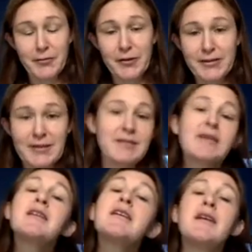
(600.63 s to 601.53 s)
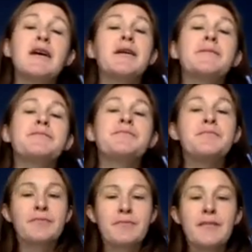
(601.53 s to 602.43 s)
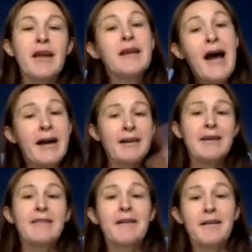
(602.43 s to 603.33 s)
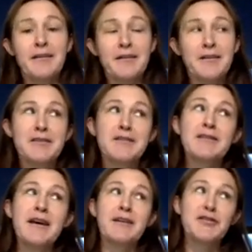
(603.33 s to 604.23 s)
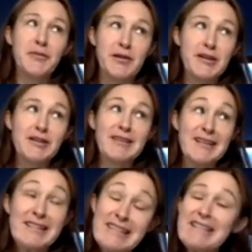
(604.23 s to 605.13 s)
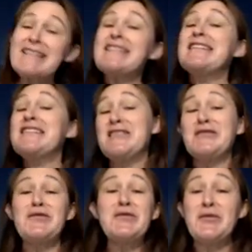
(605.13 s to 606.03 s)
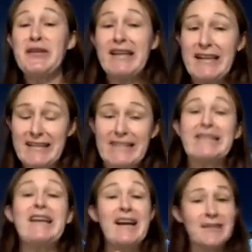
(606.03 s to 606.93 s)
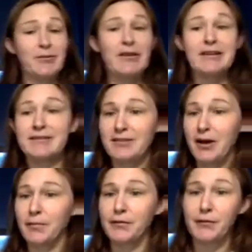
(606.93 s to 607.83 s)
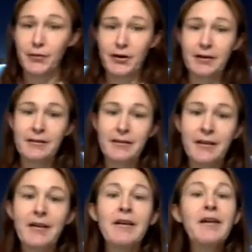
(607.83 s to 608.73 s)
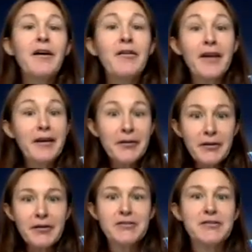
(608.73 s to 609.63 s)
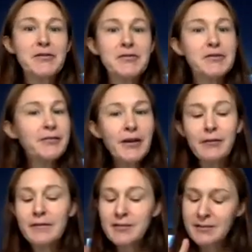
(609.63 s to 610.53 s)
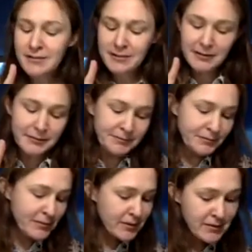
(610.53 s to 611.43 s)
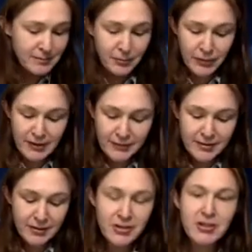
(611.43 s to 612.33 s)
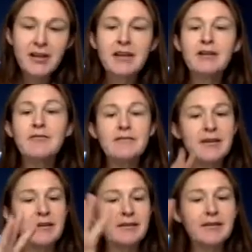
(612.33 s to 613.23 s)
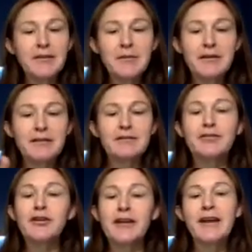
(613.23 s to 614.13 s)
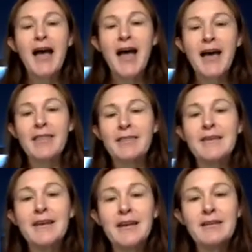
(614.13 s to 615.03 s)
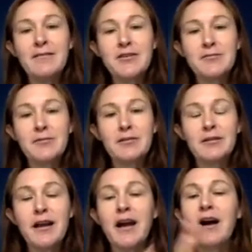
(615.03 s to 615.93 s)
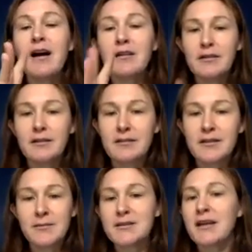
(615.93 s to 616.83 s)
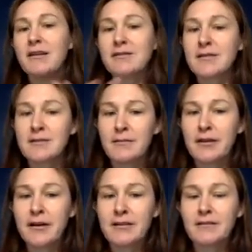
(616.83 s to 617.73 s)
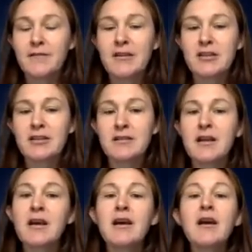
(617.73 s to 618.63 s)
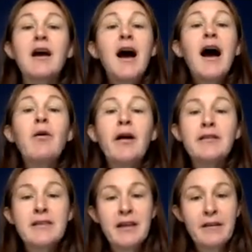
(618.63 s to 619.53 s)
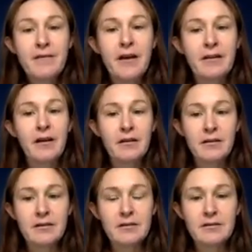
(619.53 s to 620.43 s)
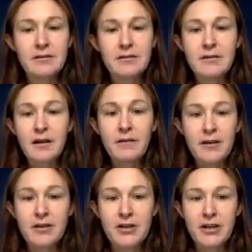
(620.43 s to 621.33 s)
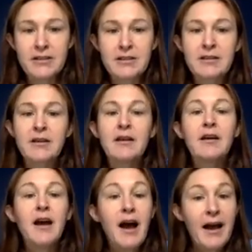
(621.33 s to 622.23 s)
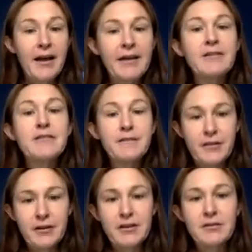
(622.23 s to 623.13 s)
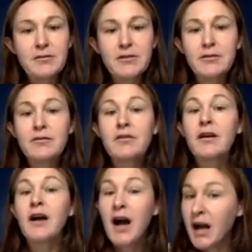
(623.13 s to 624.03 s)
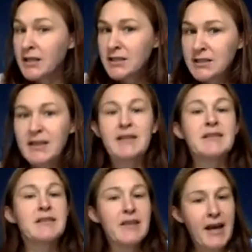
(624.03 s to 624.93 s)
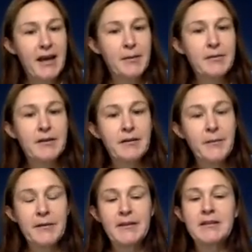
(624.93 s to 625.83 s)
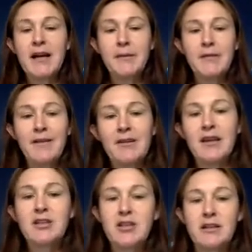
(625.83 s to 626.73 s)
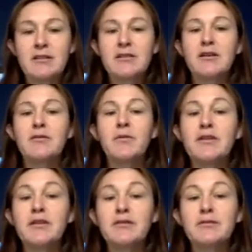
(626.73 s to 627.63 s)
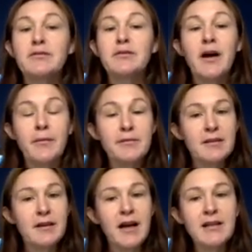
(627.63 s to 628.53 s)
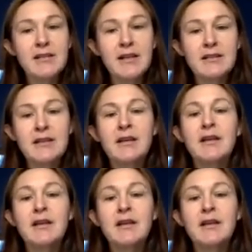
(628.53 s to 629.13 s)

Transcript: present, and not in the articles that are 2016 to 2019, as we saw before. Okay, cool. So far we've done some brief searching. We've done a little bit of looking at the individual articles themselves and some interactive features. How else can I find articles of interest? I defer you to the content tab here up at the top navigation. So when you come up to the content